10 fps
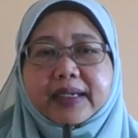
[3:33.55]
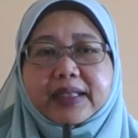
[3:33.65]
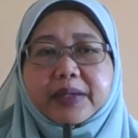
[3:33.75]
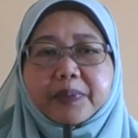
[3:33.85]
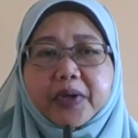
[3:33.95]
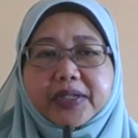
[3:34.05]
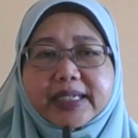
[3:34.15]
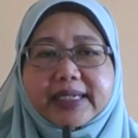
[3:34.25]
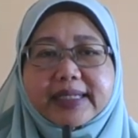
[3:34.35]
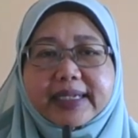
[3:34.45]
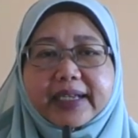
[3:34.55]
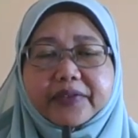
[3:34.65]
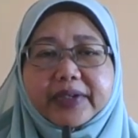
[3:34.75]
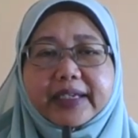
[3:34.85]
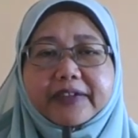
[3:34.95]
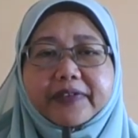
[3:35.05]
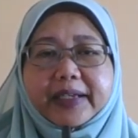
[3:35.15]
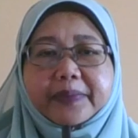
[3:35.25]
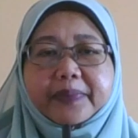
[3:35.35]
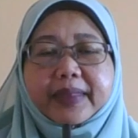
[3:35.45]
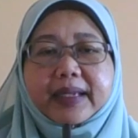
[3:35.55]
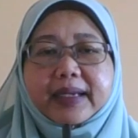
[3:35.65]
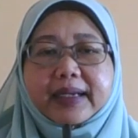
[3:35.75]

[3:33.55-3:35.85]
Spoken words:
They plotted to get rid of him.